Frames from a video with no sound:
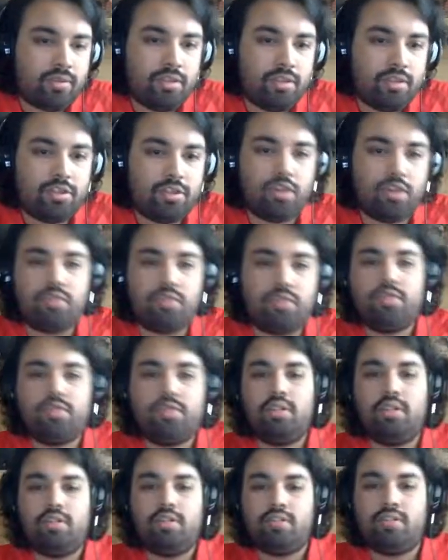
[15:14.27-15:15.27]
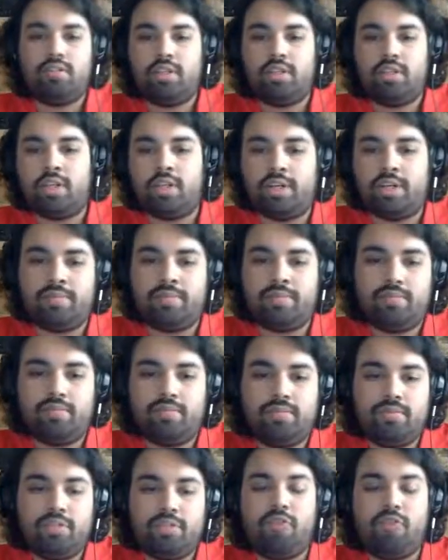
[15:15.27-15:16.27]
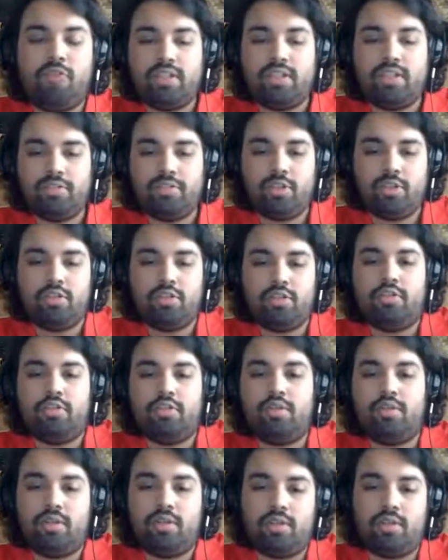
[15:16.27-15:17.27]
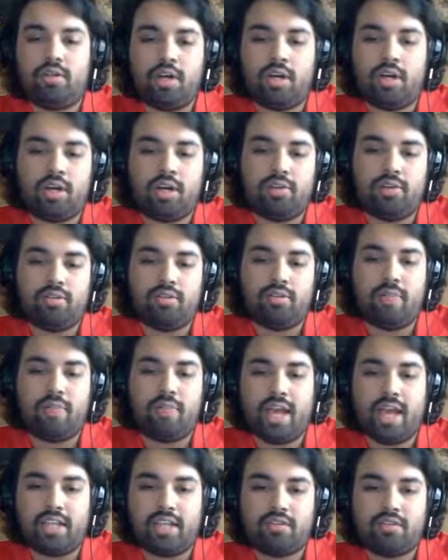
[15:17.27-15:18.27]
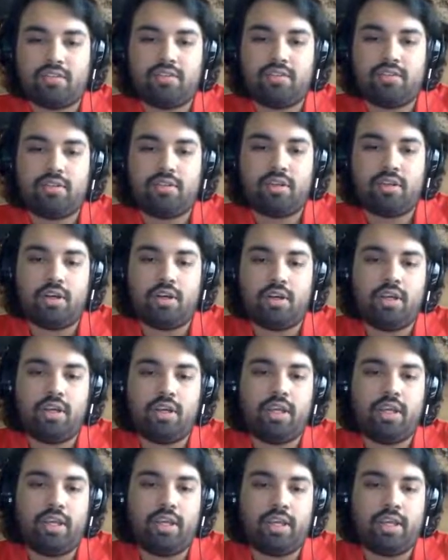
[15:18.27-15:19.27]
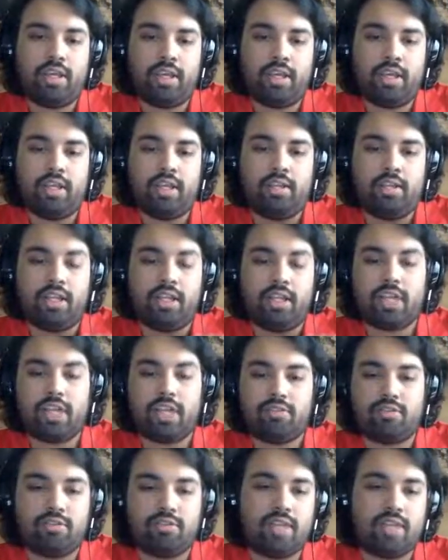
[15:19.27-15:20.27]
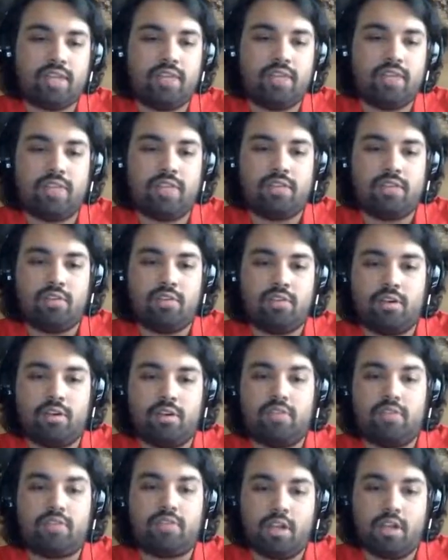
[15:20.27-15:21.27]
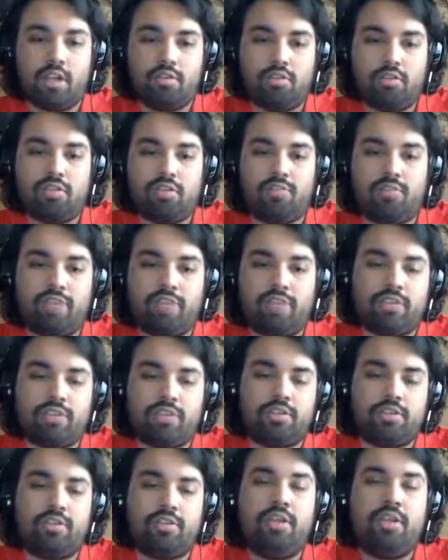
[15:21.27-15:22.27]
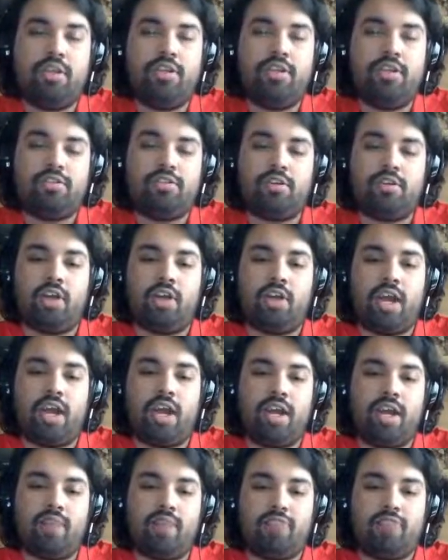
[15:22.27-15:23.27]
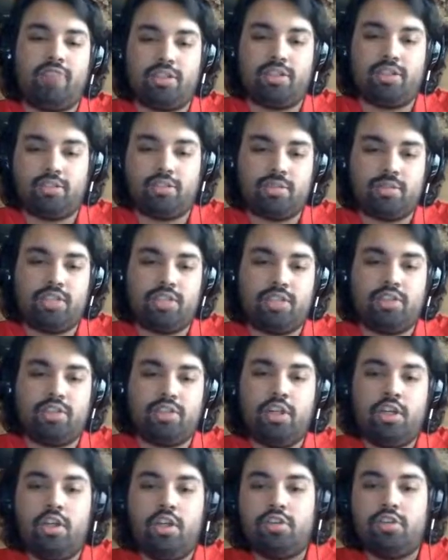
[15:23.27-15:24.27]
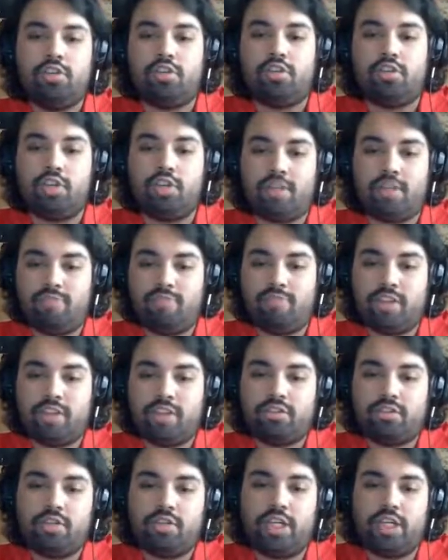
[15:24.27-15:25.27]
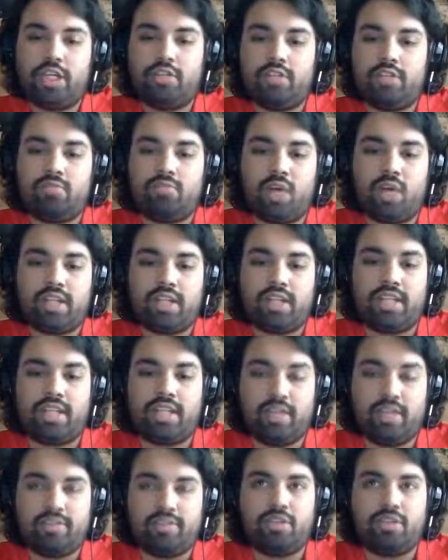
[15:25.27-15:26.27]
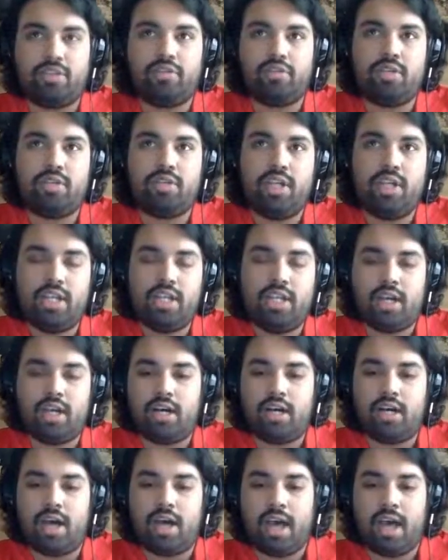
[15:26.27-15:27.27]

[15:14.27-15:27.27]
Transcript: So the rest of your pneumatics in the electrical side of things are the solenoids, compressor, and pressure switch. So the compressor is what gives you the